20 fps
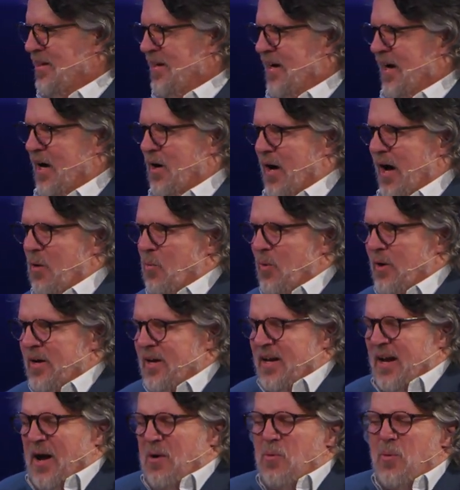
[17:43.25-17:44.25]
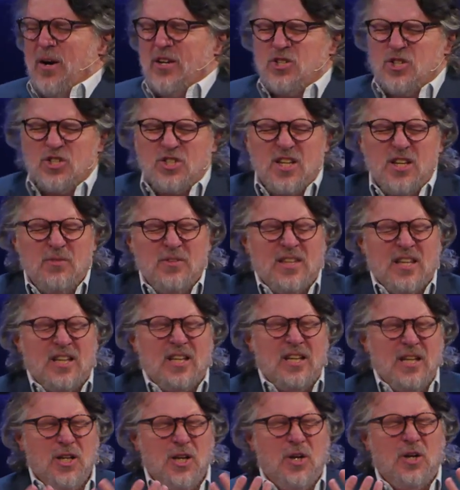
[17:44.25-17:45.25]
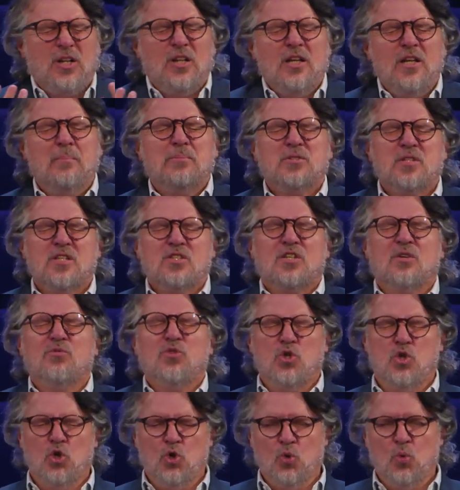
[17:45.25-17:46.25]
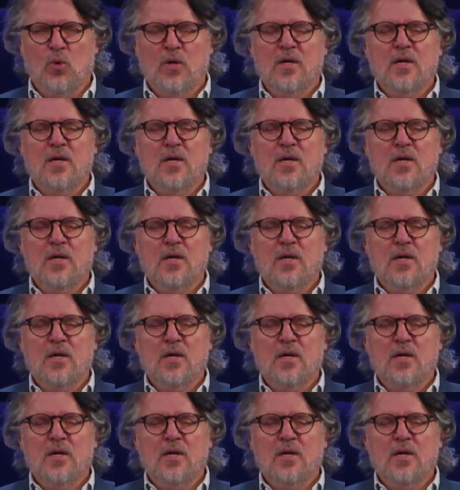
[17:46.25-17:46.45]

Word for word: I, I, want, I want just even the little glimpses of you